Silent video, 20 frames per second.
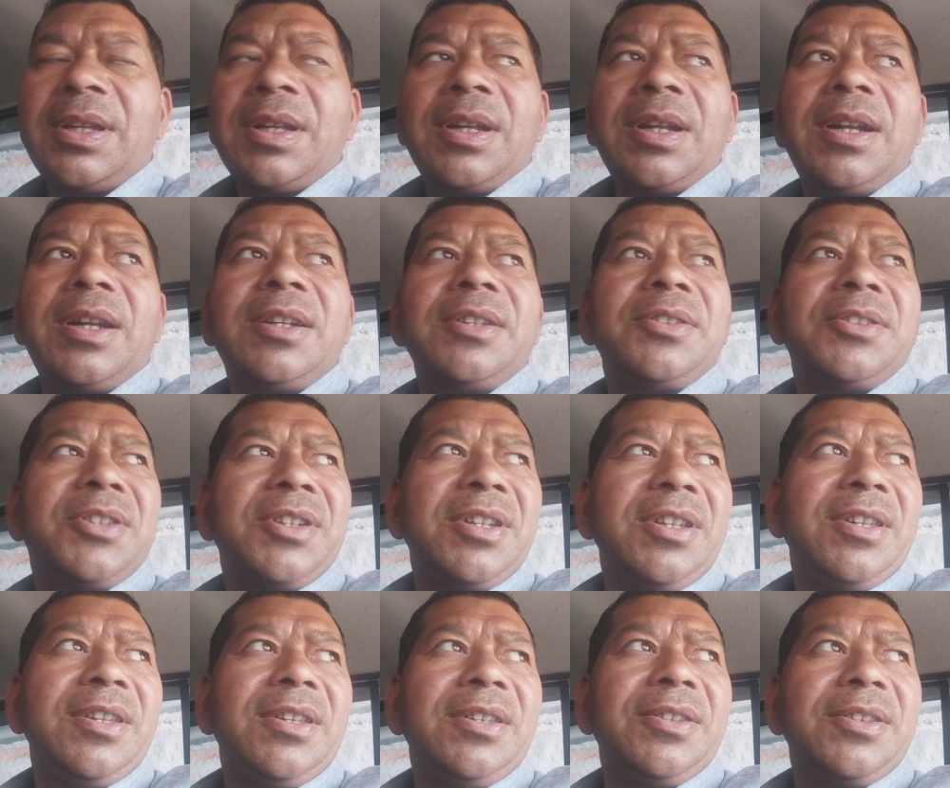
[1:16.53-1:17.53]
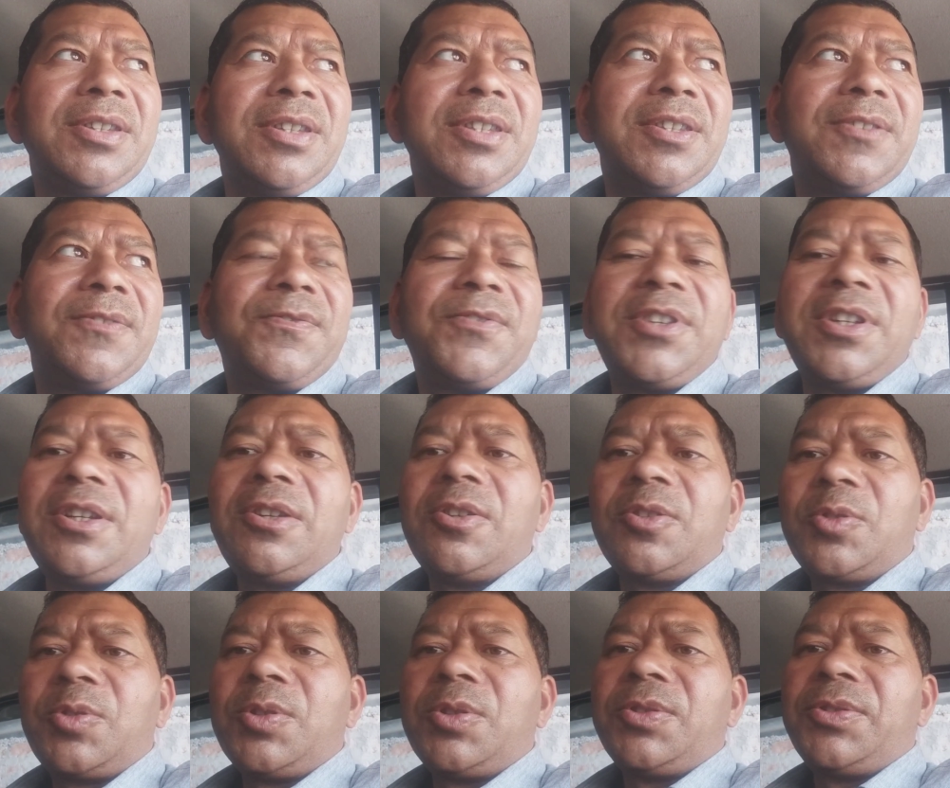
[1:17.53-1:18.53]
and these free
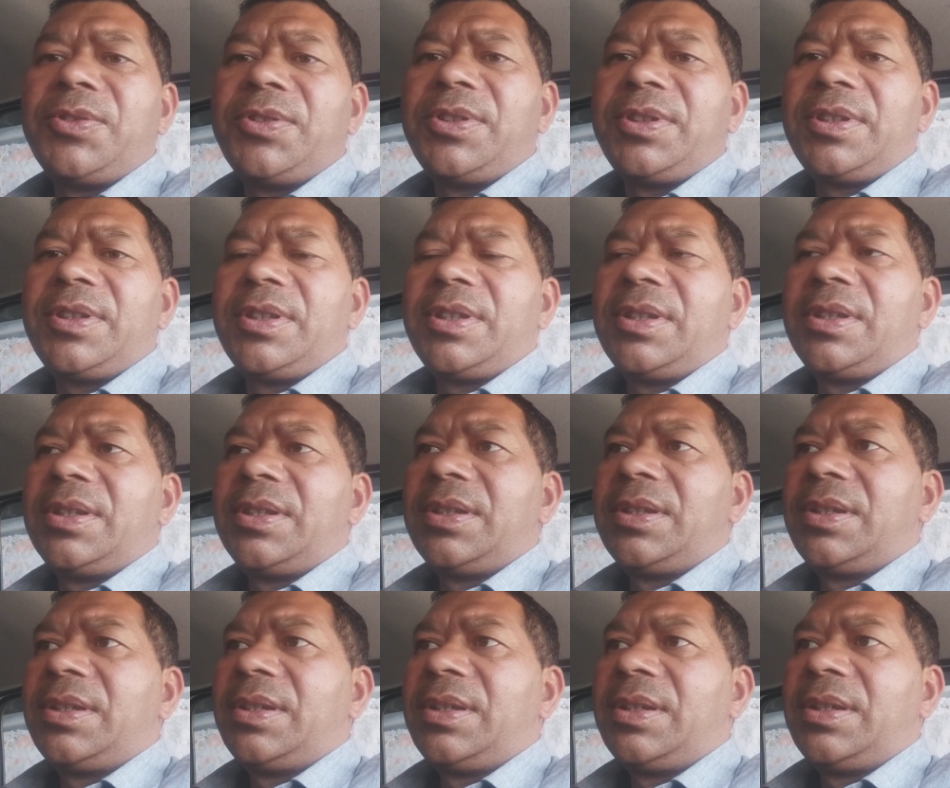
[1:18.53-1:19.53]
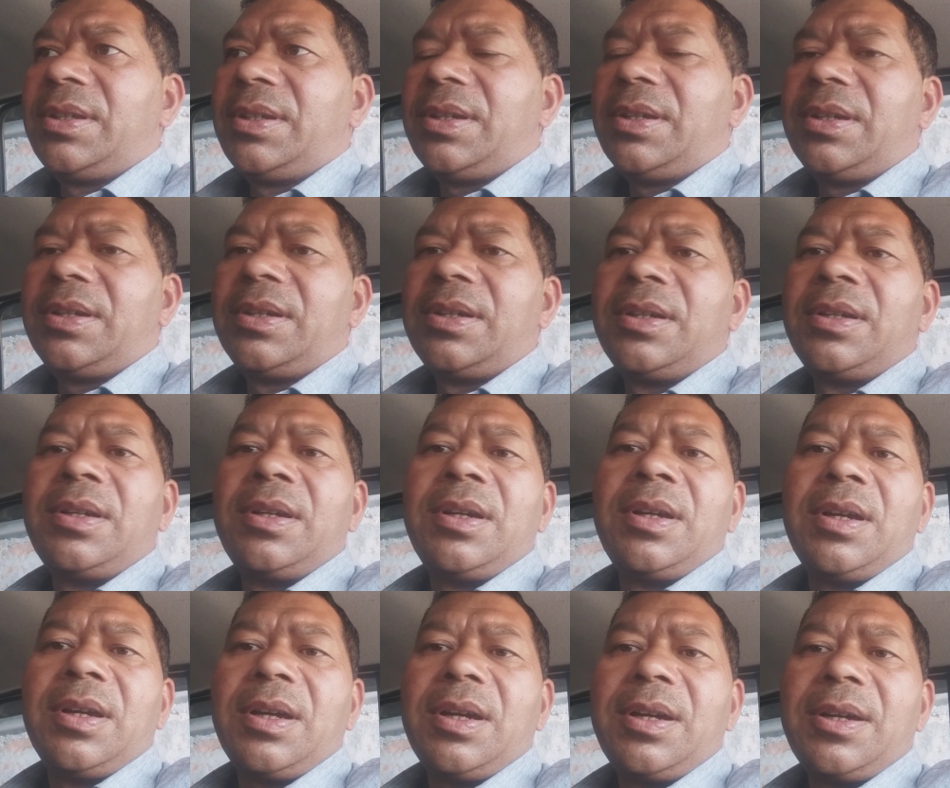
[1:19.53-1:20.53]
electrons
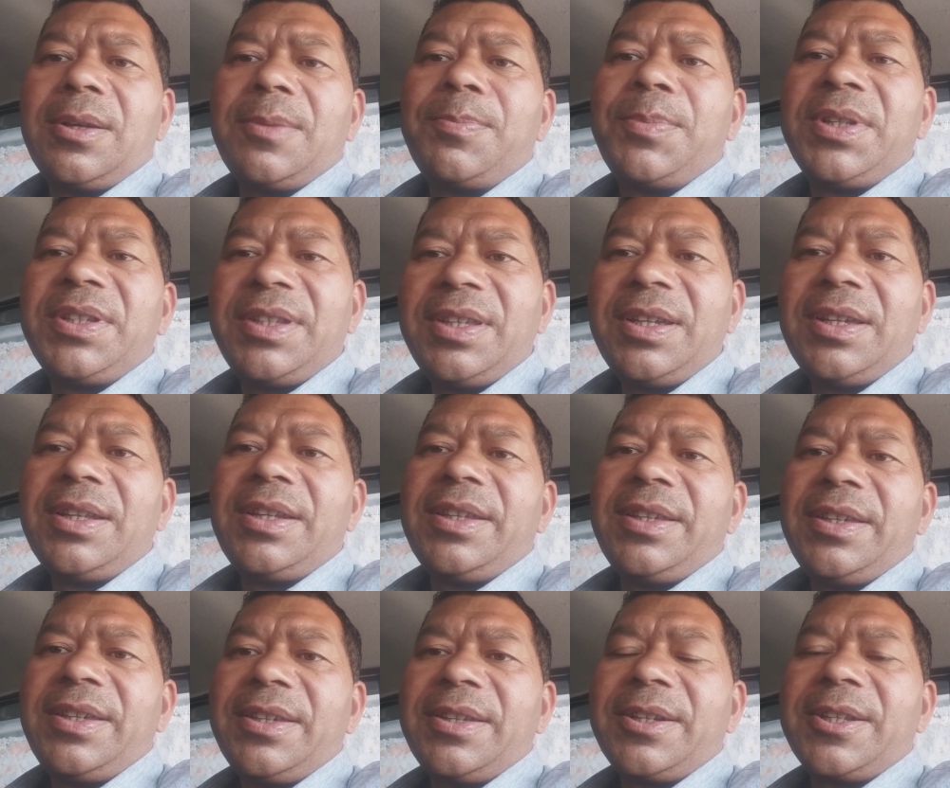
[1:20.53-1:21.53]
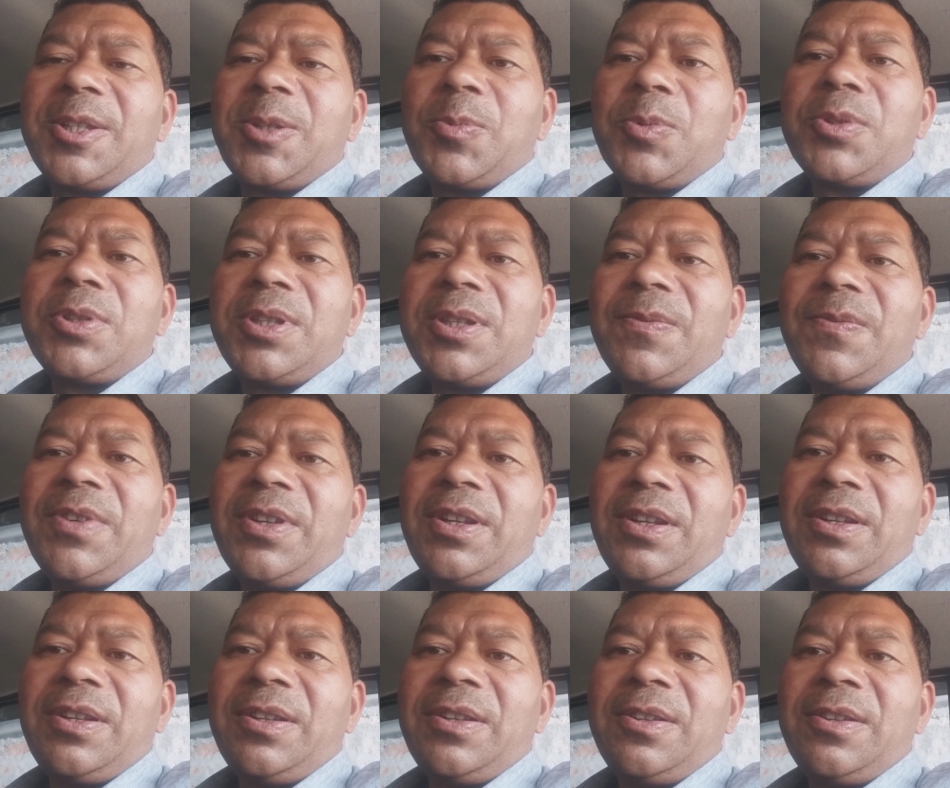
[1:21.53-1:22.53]
are basically
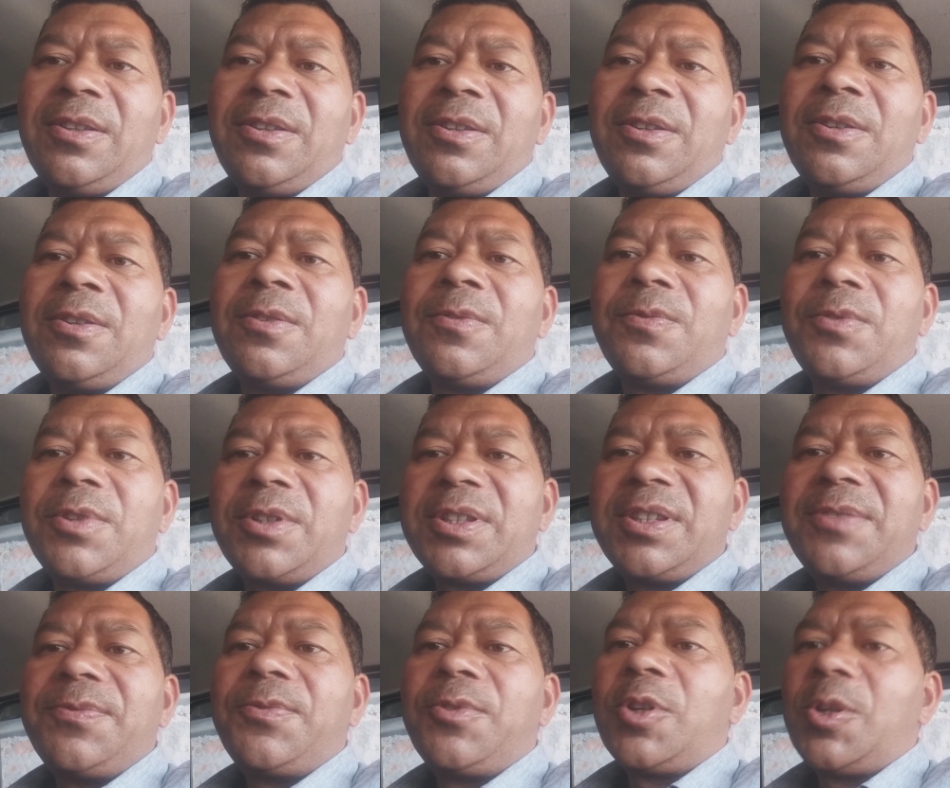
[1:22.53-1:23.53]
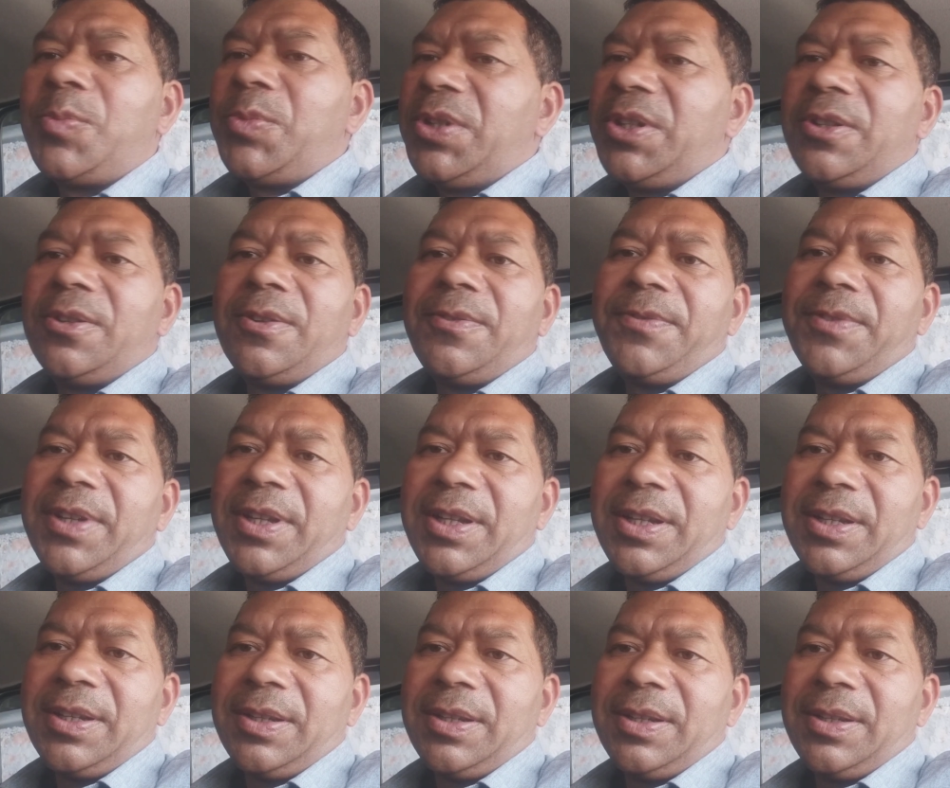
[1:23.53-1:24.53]
responsible for the formation of
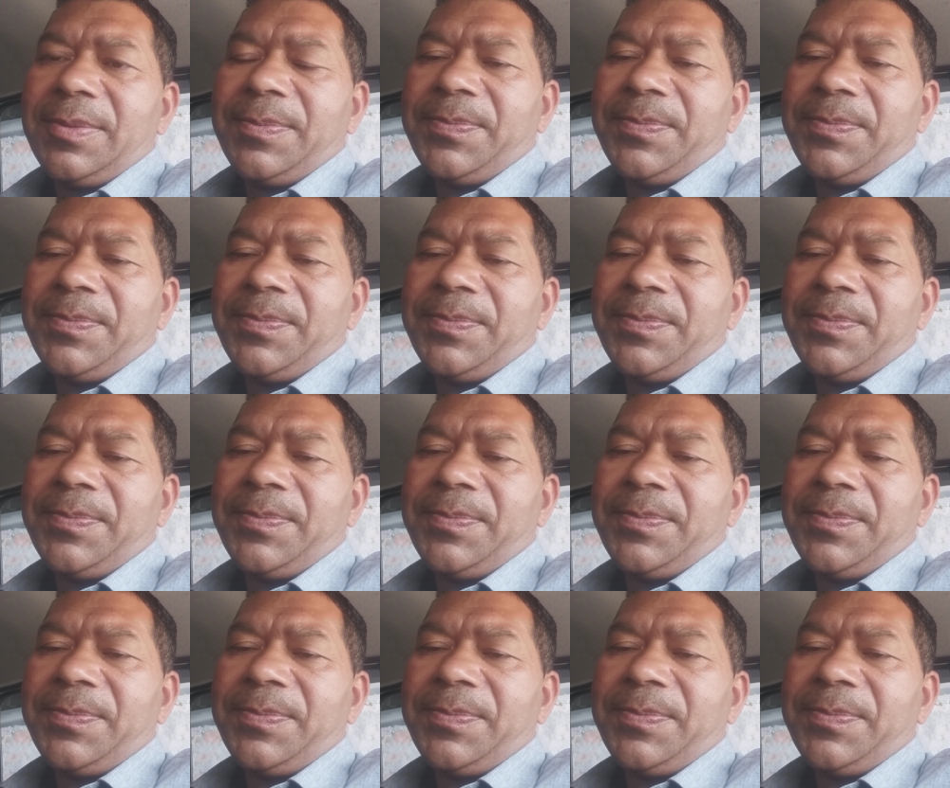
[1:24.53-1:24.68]
current.